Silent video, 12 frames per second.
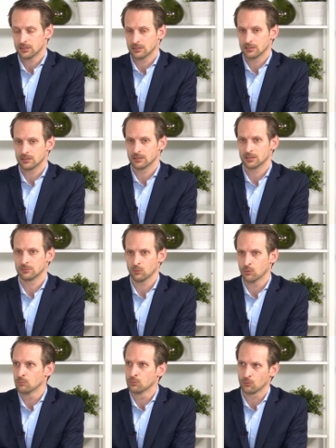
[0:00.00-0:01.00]

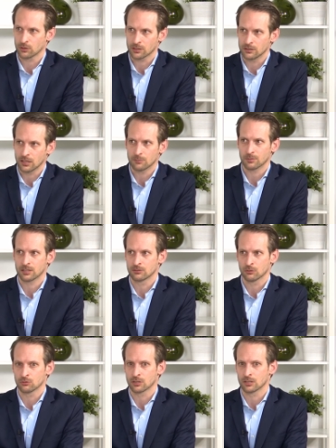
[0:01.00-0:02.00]
onboarding them and
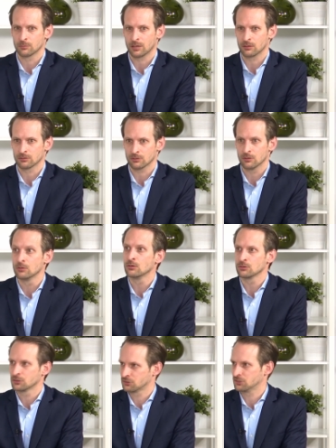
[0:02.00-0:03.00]
talking about
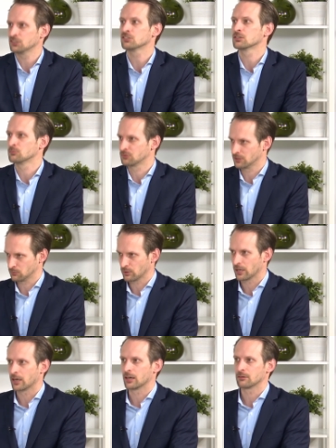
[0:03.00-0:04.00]
all the systems that
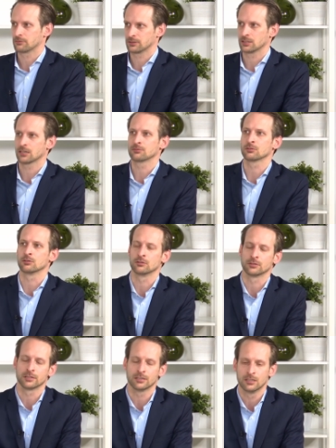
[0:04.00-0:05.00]
we have and they have to
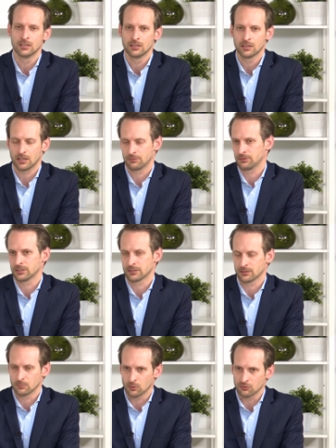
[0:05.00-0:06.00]
learn. I think they
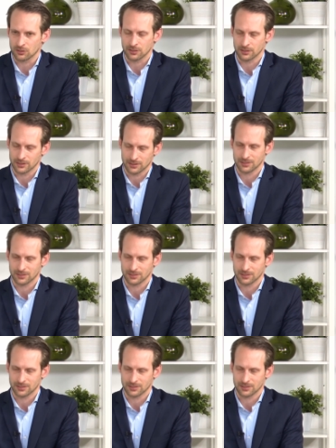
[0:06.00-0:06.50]
are mostly